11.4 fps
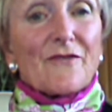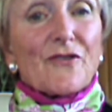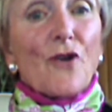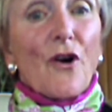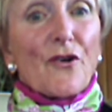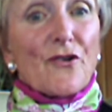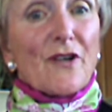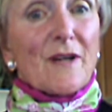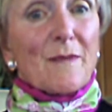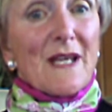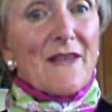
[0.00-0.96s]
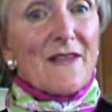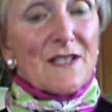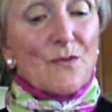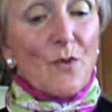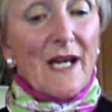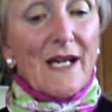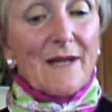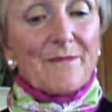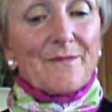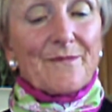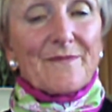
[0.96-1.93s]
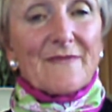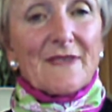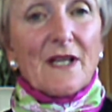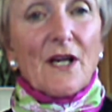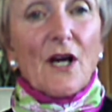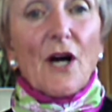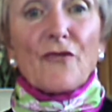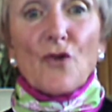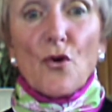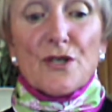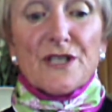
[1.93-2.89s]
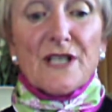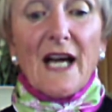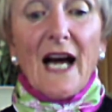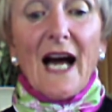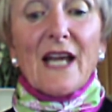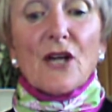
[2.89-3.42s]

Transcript: for honoring me in this way. Of course, I